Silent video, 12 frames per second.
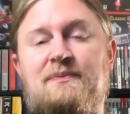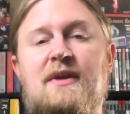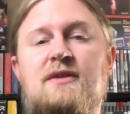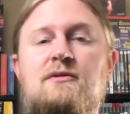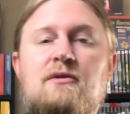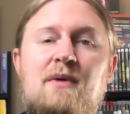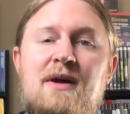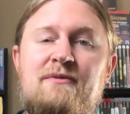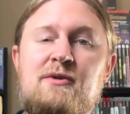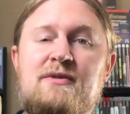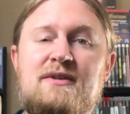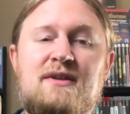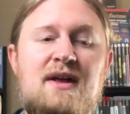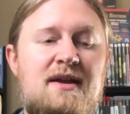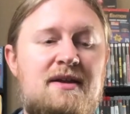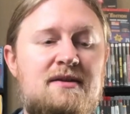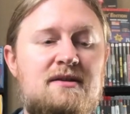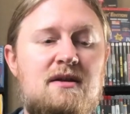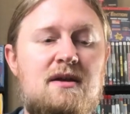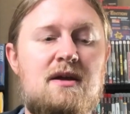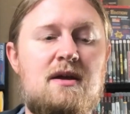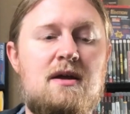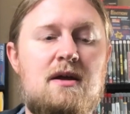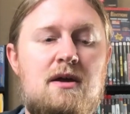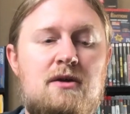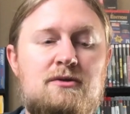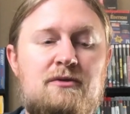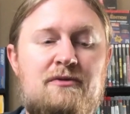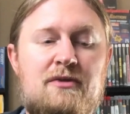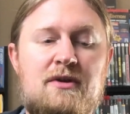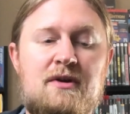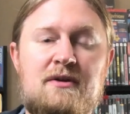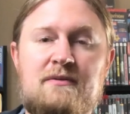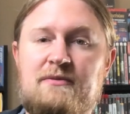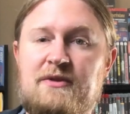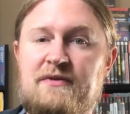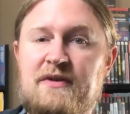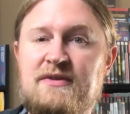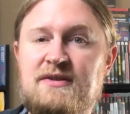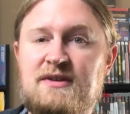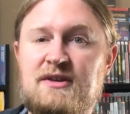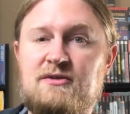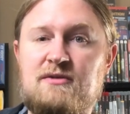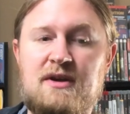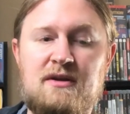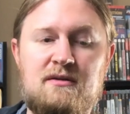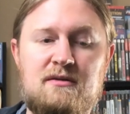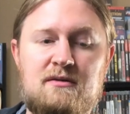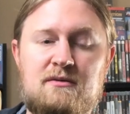And so the way I'm viewing this line is, so for the 5th and 6th string,